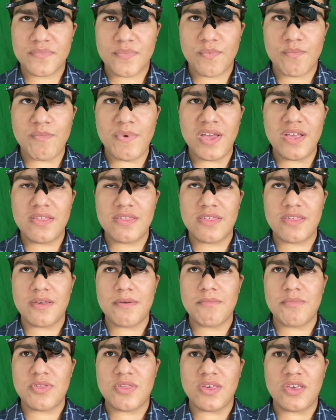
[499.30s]
made
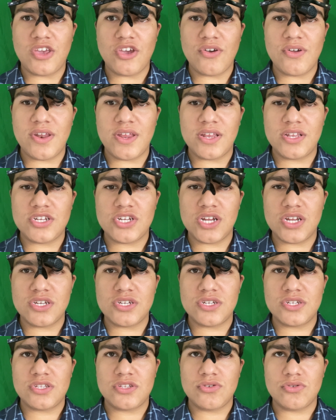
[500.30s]
some security
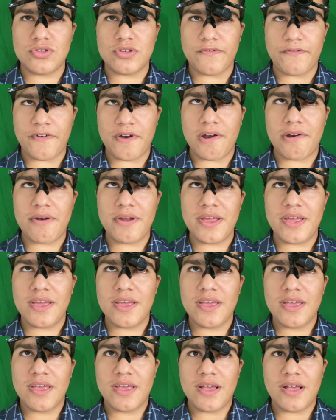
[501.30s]
changes to Safari,
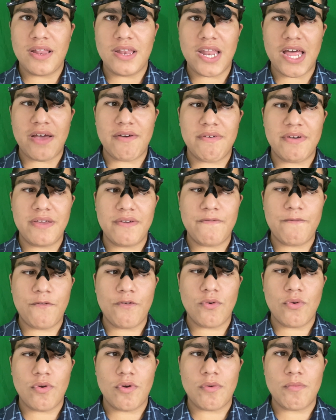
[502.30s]
allowing
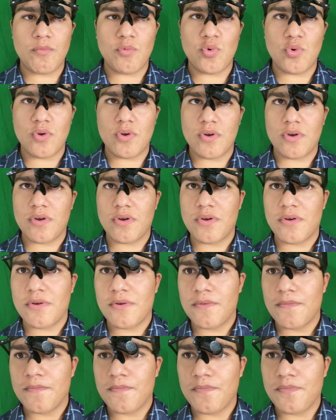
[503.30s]
for
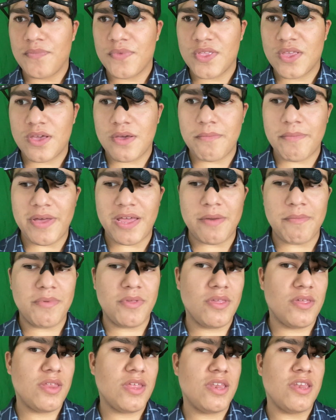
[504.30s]
more
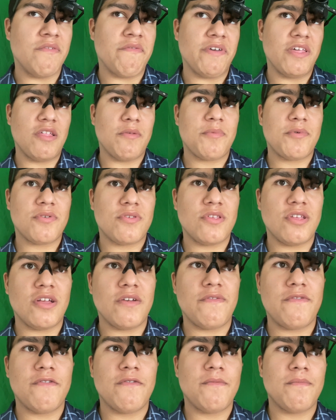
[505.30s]
compatibility, developer
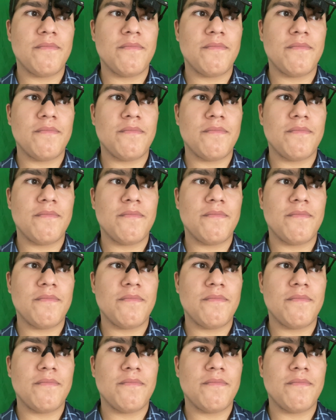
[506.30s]
stuff.